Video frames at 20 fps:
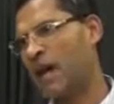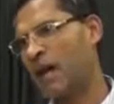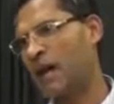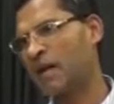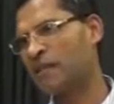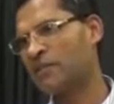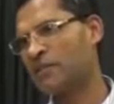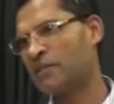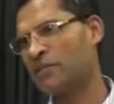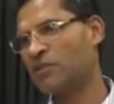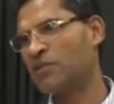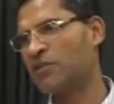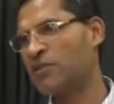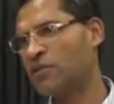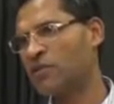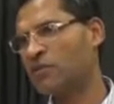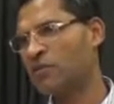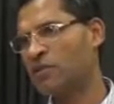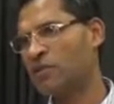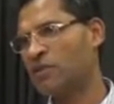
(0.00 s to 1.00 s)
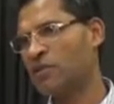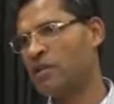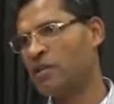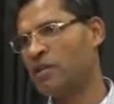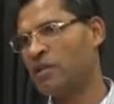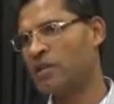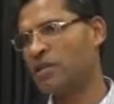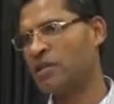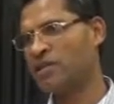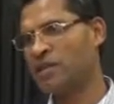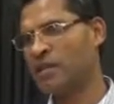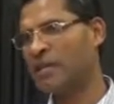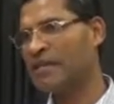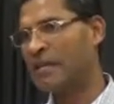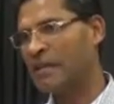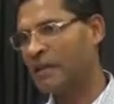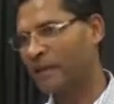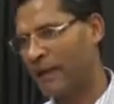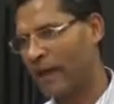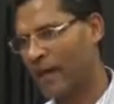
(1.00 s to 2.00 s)
at 0 degrees
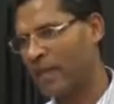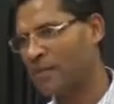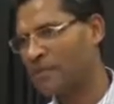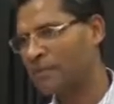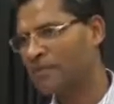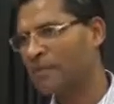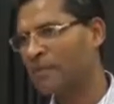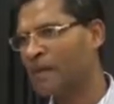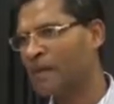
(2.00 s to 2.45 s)
centigrade,